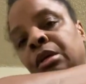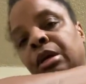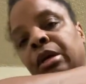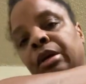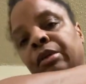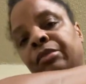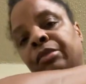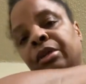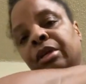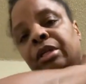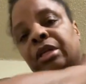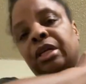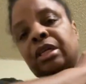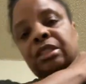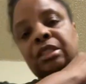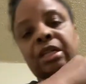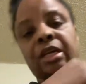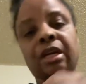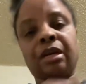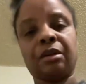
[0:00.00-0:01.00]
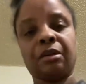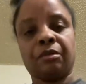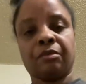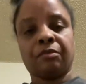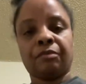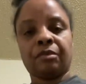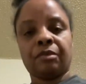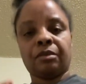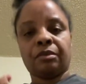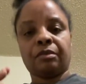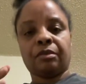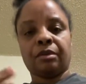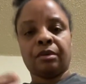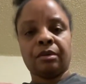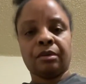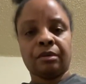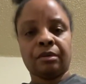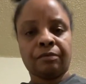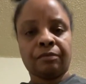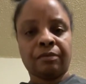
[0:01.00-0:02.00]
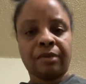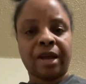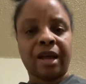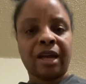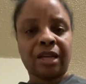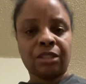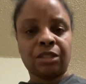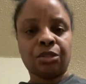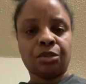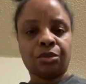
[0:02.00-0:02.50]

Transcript: I think that's like the flax